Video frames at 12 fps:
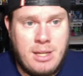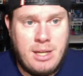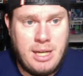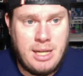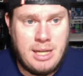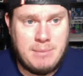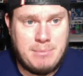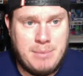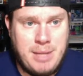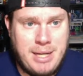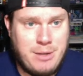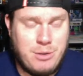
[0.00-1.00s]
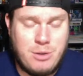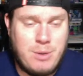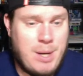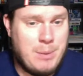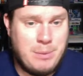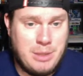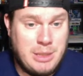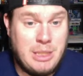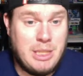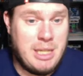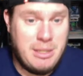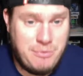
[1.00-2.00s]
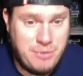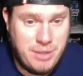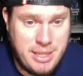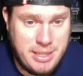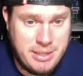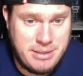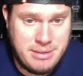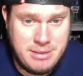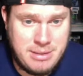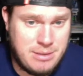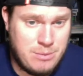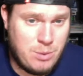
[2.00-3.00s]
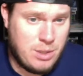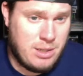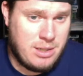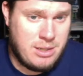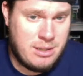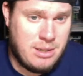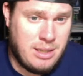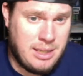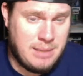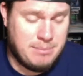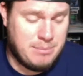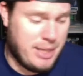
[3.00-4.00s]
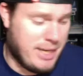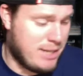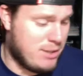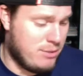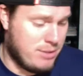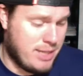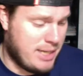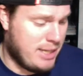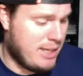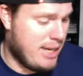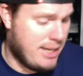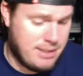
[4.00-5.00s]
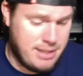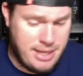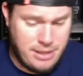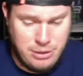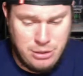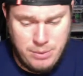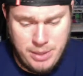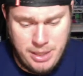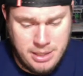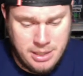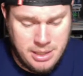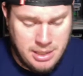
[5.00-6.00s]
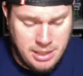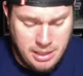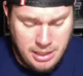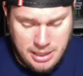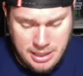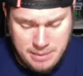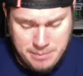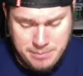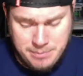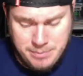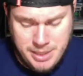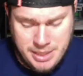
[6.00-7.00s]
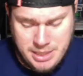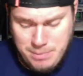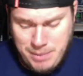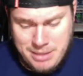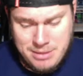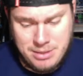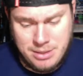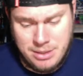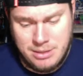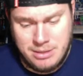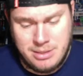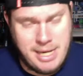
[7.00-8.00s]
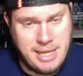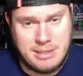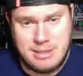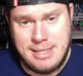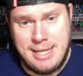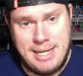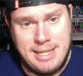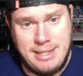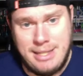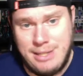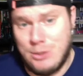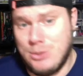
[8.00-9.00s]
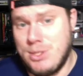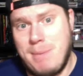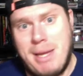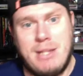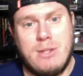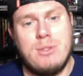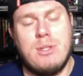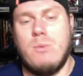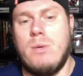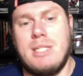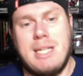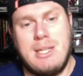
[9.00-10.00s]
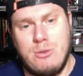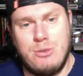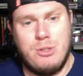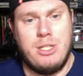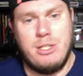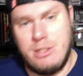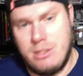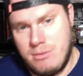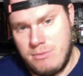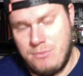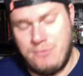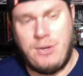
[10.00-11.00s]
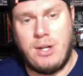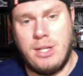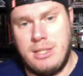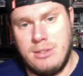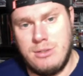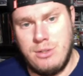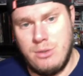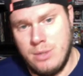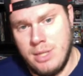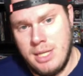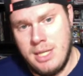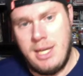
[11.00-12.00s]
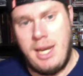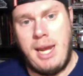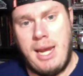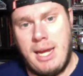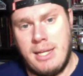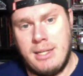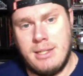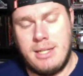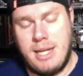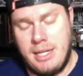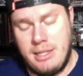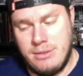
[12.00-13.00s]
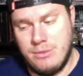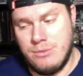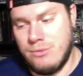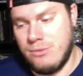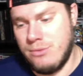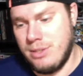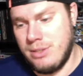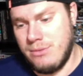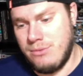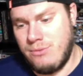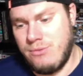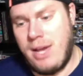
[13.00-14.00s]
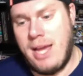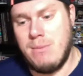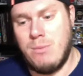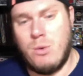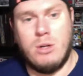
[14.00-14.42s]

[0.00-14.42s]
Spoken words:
I don't go out looking for his work like I do Donny Cates and Al Ewing, Nick Spencer, Dan Slott. Like those are the ones I usually fall into and kind of find